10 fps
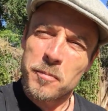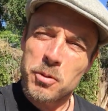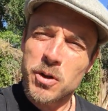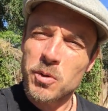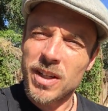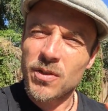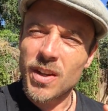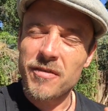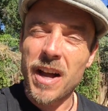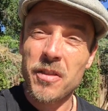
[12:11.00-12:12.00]
put great
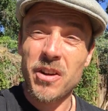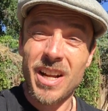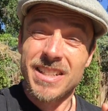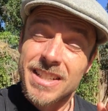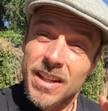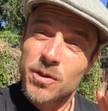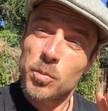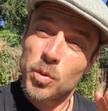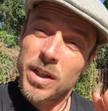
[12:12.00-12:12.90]
stuff out there, and take some